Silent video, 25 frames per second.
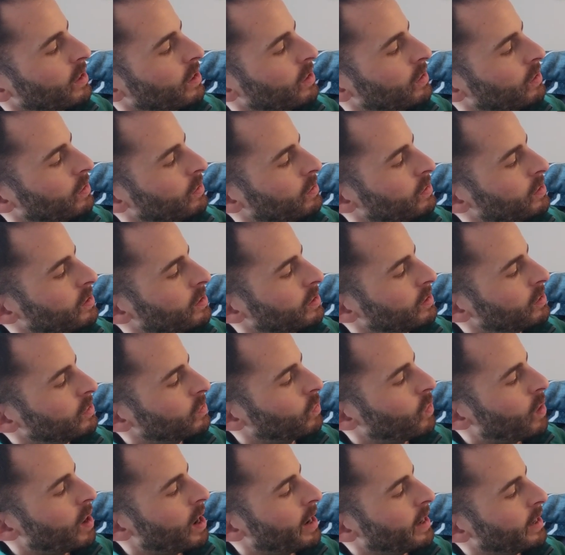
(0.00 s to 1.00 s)
to use
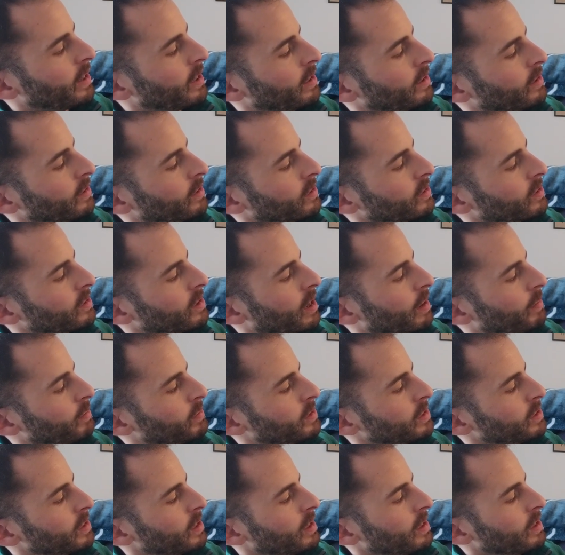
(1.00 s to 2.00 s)
this
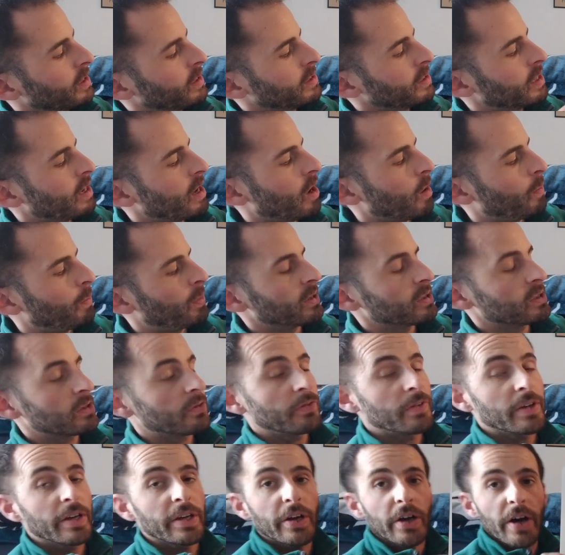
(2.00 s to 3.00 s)
y-intercept to help us
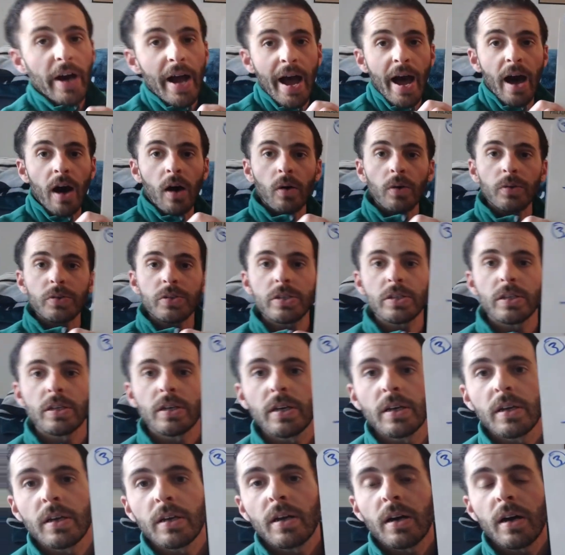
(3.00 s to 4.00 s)
figure out
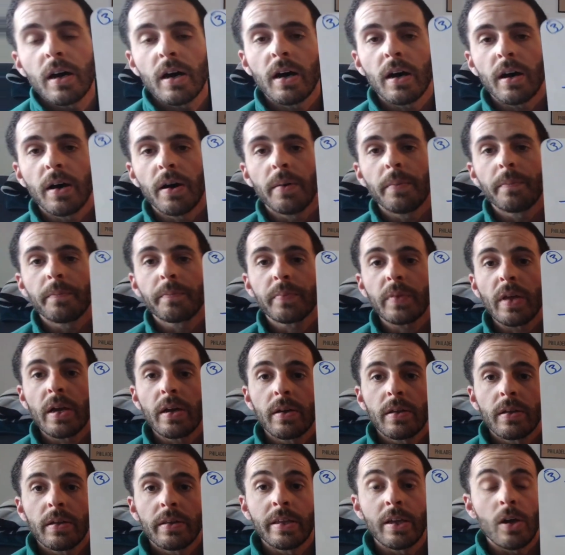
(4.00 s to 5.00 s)

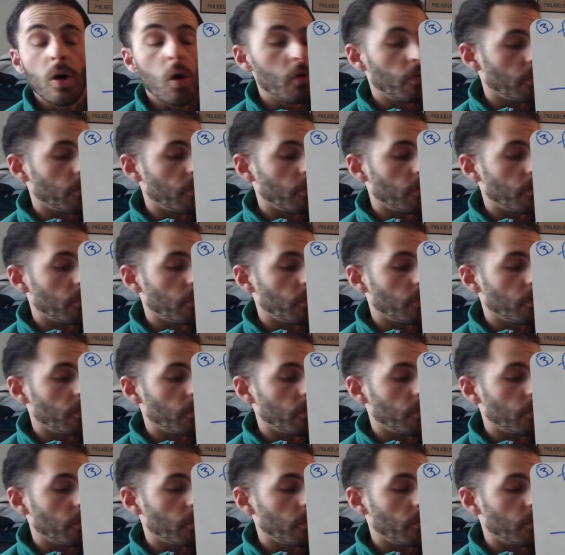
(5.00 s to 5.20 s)
the